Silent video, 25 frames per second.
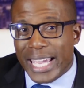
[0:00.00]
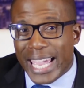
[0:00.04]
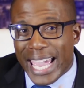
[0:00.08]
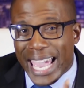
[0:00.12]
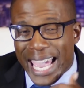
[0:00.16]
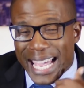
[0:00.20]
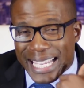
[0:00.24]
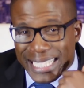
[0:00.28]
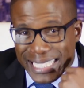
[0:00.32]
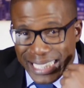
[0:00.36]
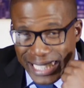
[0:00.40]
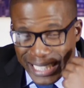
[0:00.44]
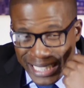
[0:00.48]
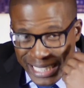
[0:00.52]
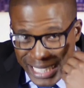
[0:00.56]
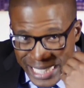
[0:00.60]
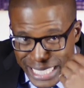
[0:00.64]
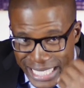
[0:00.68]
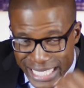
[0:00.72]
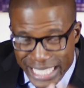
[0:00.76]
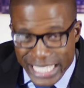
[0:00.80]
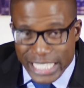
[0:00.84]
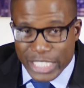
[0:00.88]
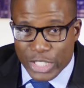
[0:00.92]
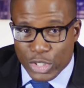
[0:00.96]
as it
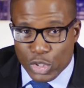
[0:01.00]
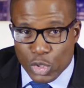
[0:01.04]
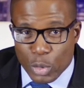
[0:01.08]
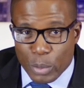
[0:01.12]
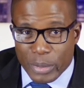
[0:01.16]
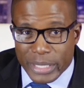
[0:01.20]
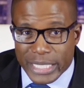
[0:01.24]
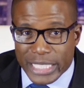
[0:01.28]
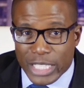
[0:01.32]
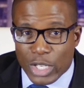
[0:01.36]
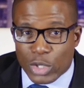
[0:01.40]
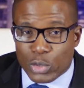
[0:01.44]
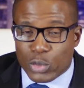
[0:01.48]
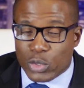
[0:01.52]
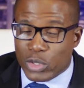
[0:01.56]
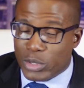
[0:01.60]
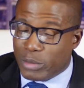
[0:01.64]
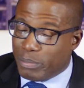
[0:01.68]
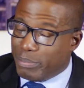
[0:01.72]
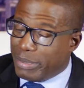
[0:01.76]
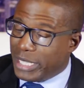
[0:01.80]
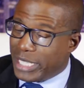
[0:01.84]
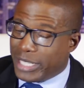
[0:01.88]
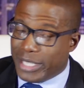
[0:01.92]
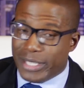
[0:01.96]
needs to be dealt
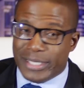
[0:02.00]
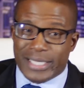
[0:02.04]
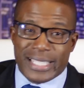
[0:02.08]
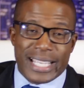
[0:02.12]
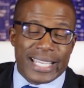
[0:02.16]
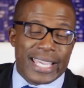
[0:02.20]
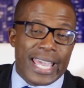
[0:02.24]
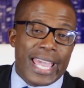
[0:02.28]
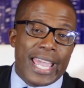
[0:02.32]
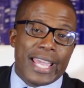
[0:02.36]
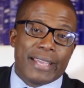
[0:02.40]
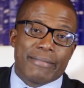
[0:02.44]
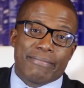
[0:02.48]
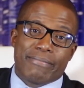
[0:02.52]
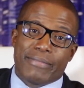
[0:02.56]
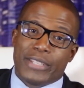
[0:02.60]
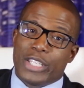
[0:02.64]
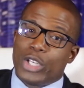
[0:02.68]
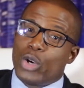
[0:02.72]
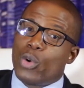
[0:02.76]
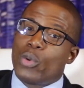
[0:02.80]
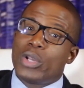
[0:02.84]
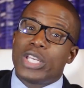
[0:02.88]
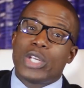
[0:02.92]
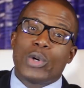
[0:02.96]
with. Because again,
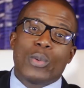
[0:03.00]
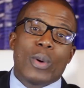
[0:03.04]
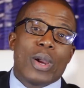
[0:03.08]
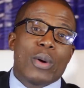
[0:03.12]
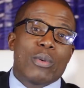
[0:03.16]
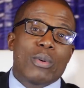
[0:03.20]
the only way